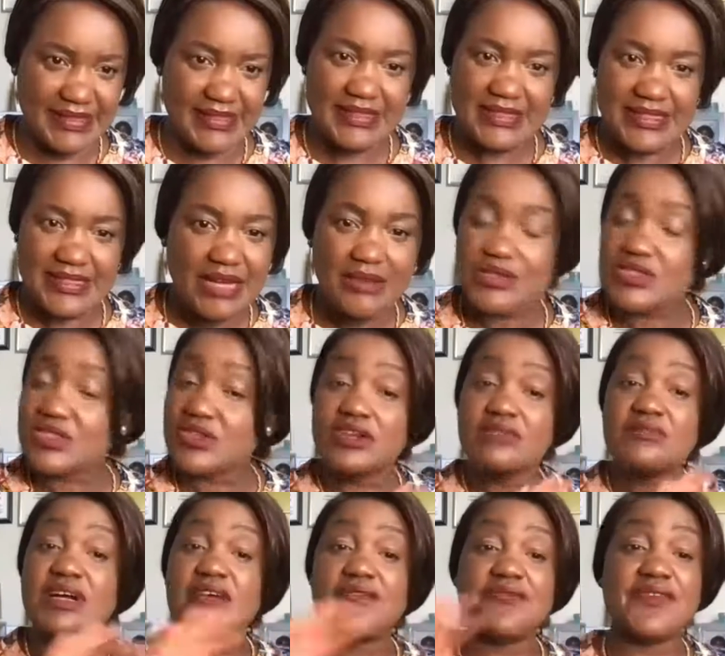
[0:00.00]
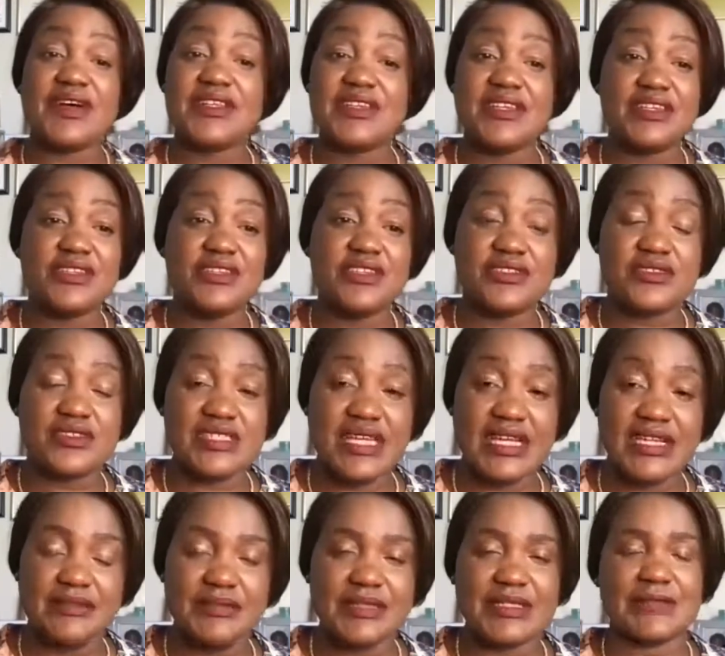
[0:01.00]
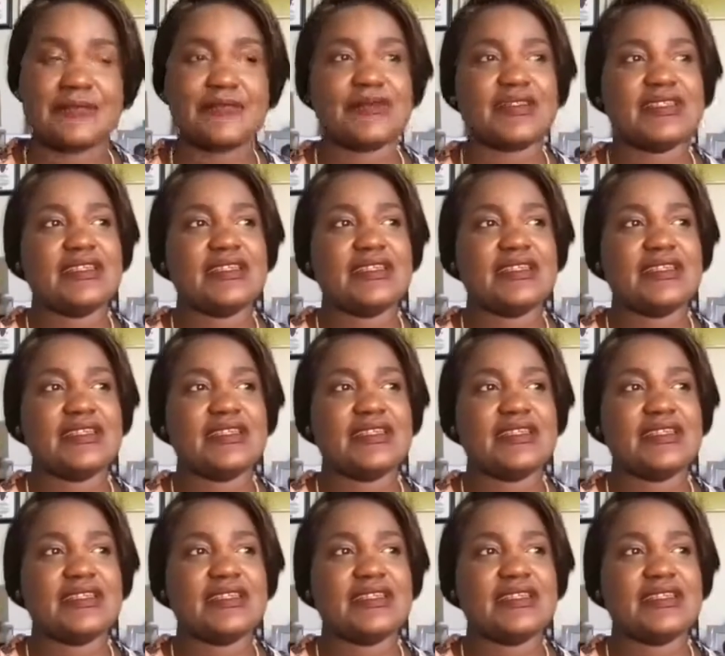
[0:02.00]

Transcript: That was all my father used to tell me.